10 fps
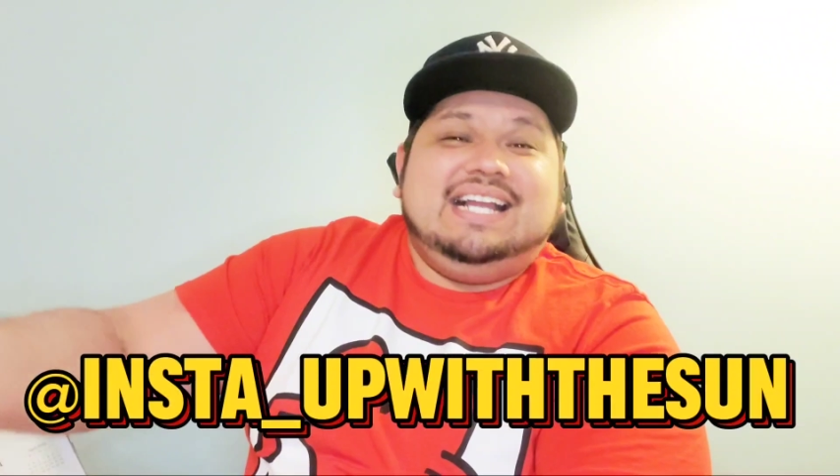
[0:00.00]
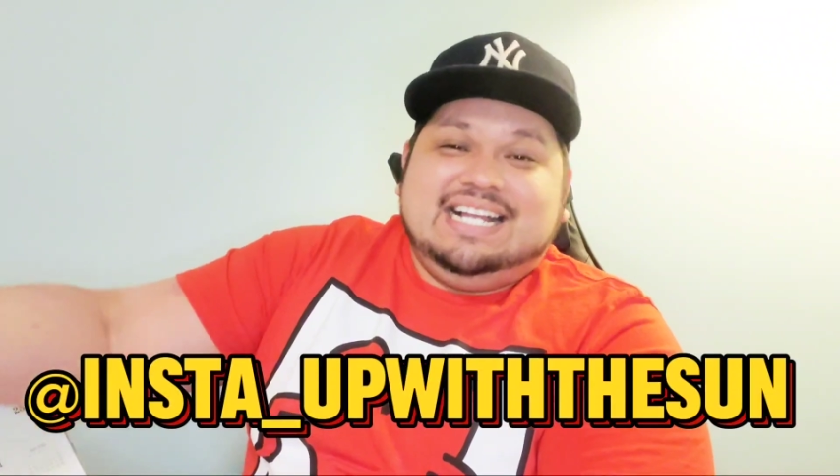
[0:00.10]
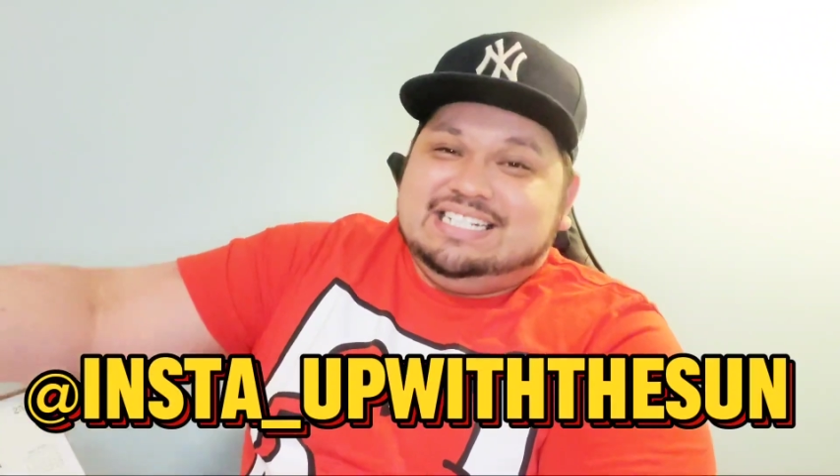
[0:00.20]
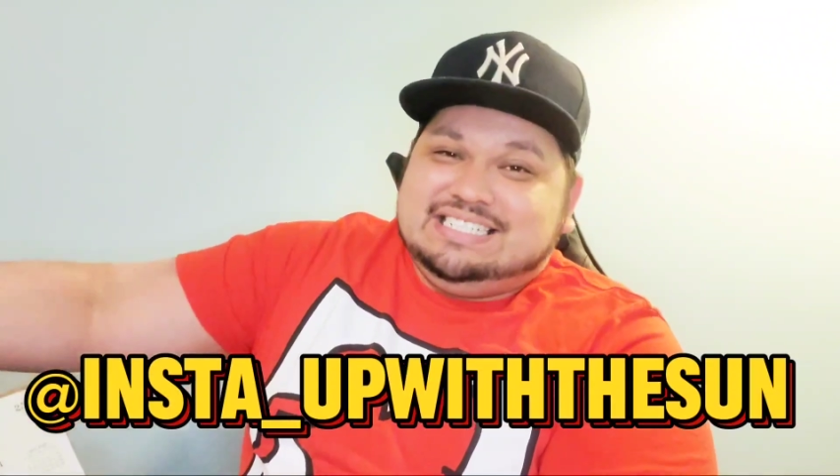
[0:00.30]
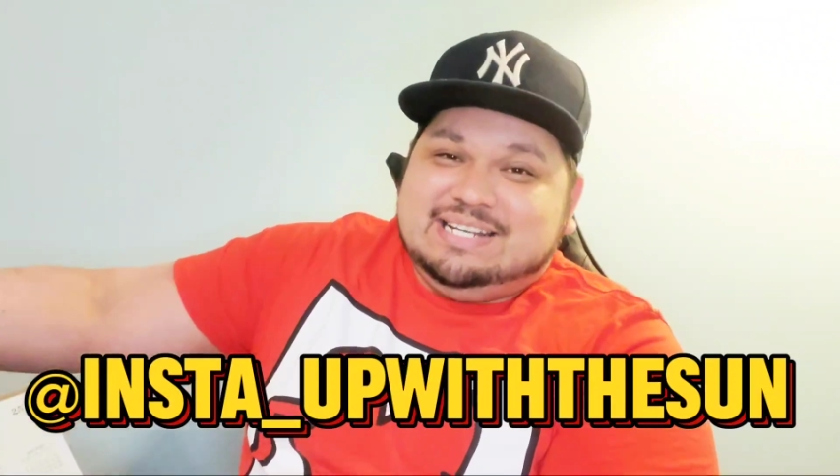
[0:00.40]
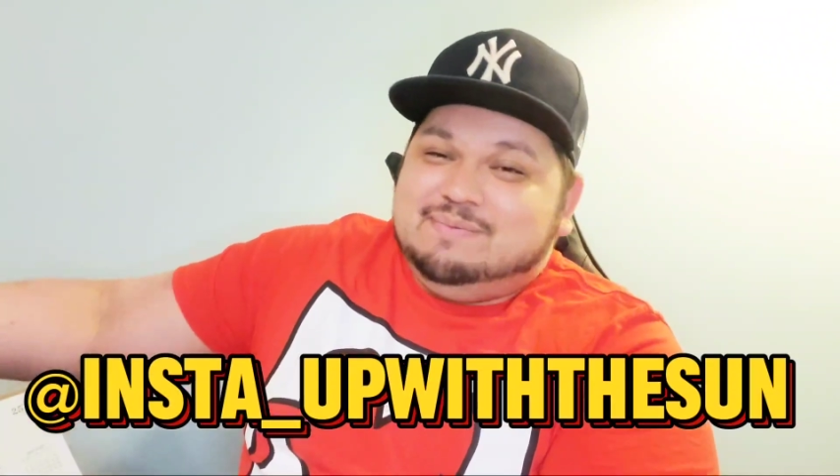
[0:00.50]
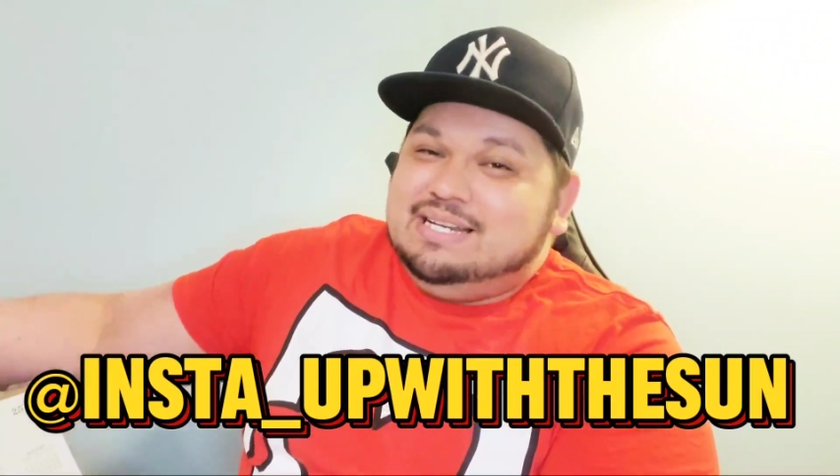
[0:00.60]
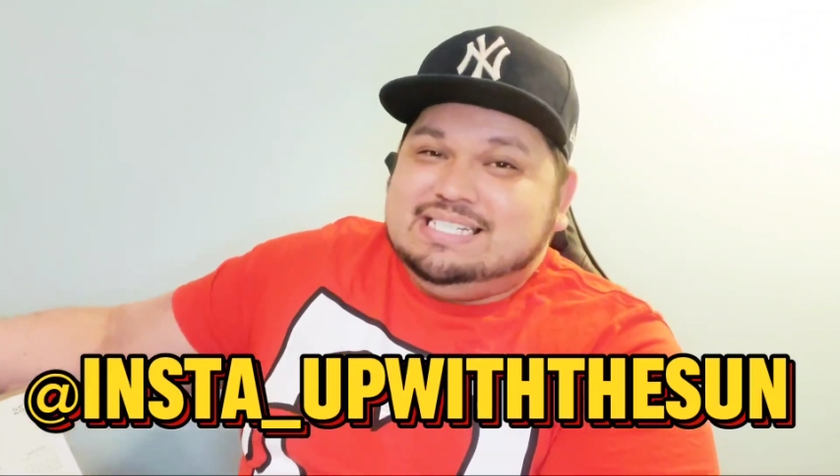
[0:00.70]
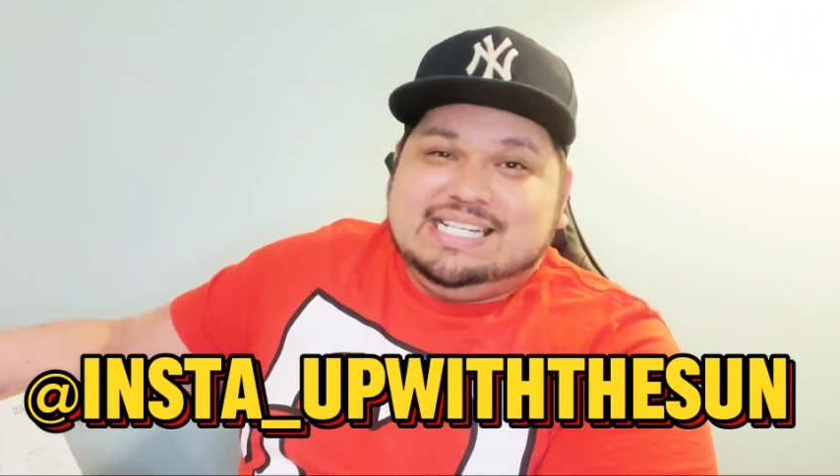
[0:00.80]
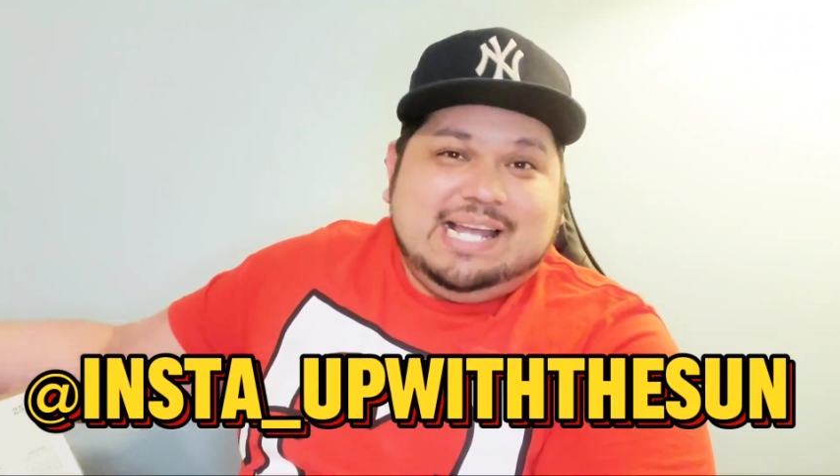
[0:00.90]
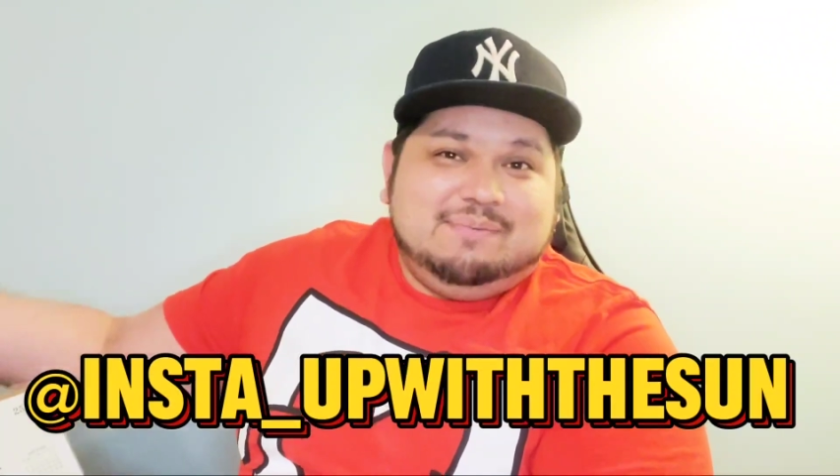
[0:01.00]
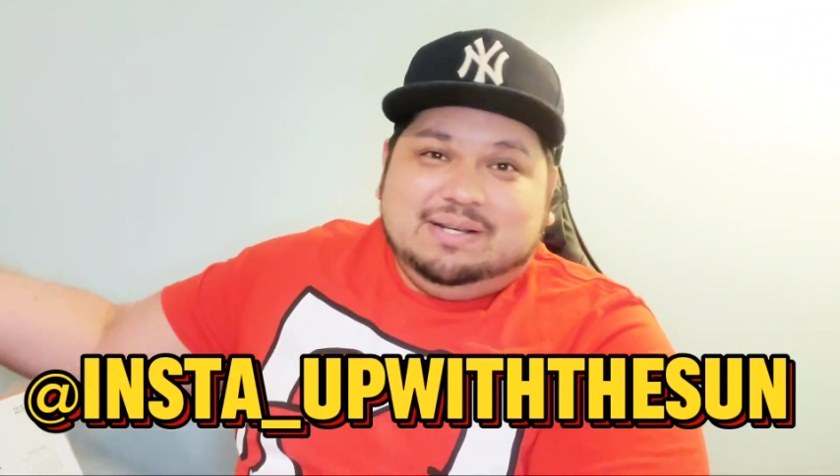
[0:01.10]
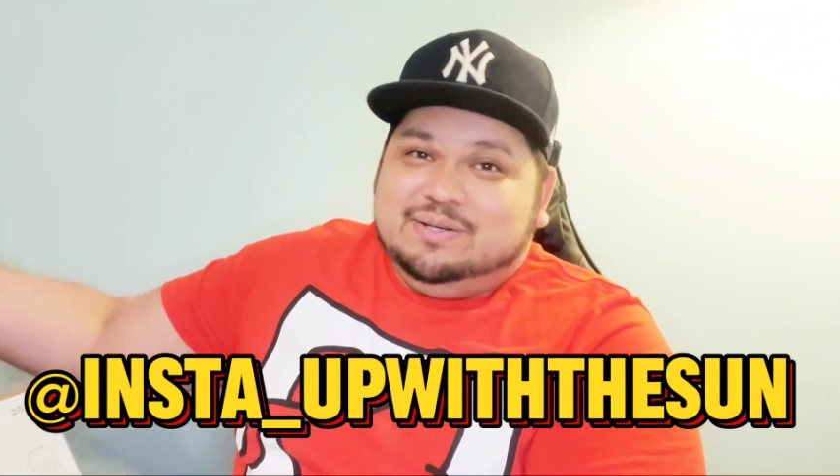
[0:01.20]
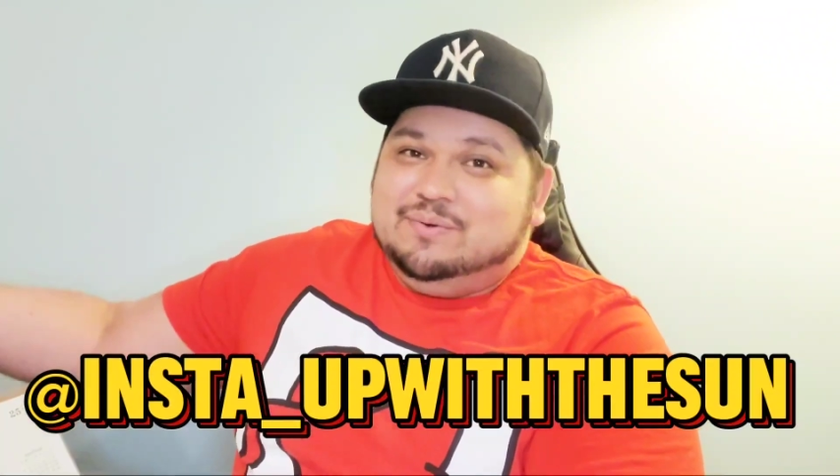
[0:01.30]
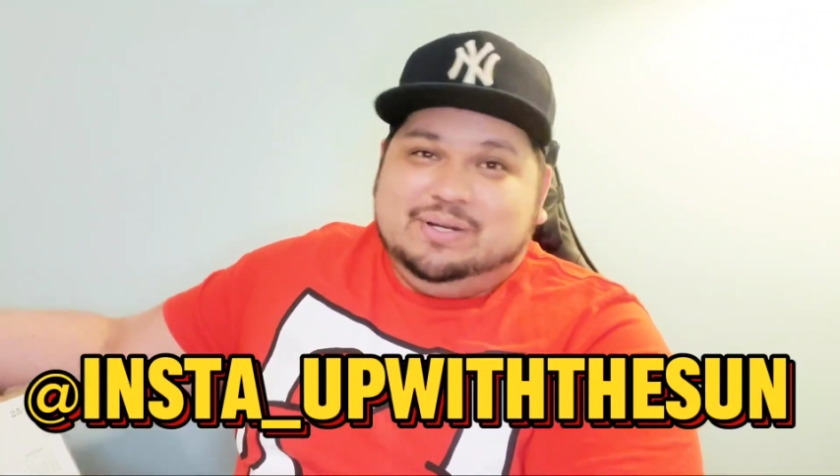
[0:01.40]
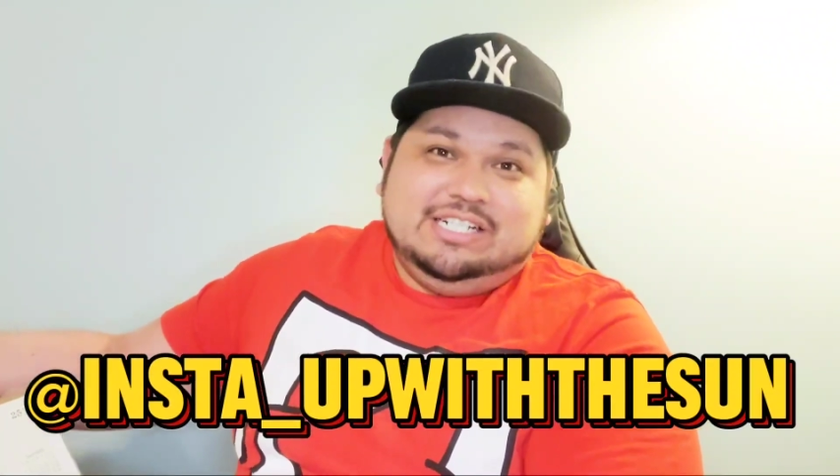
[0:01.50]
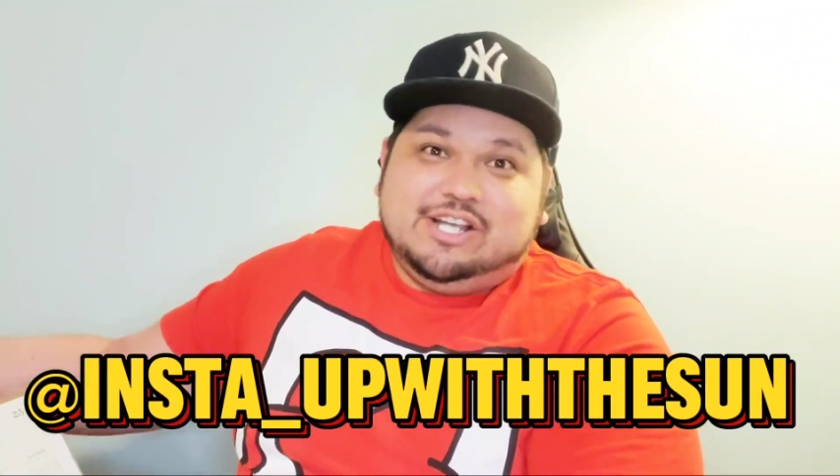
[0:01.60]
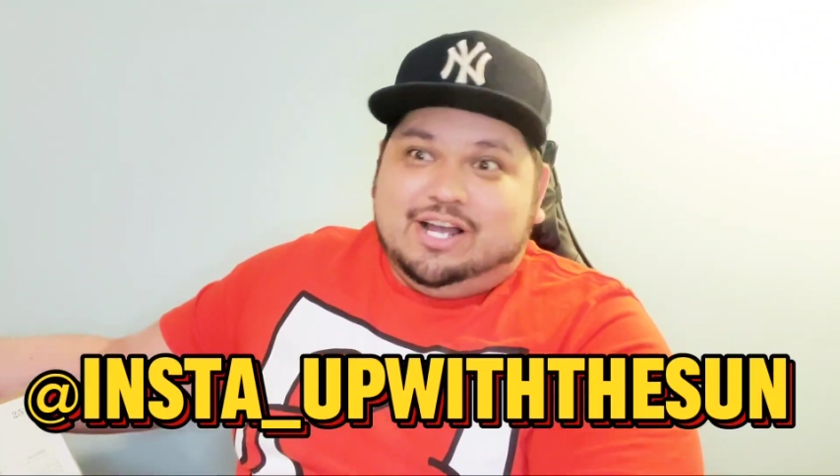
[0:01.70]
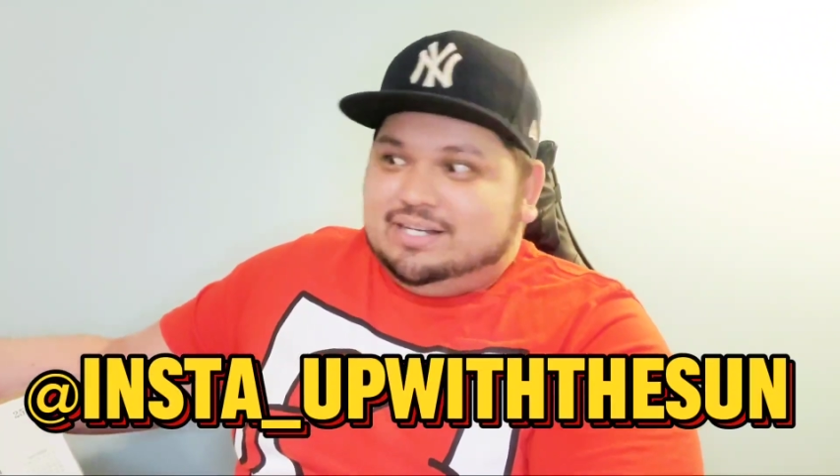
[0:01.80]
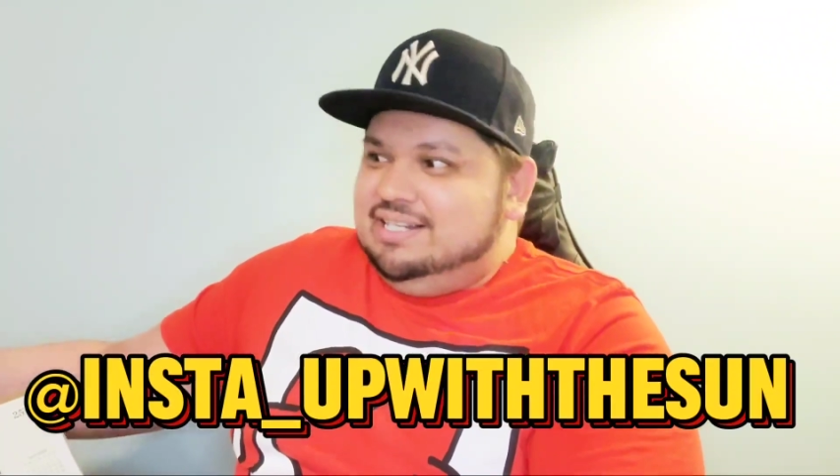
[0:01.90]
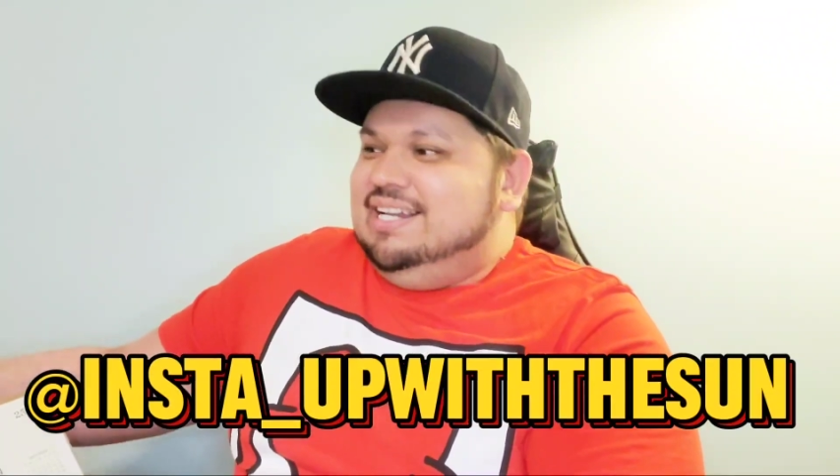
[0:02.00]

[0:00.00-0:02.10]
and just give me a DM and we can talk.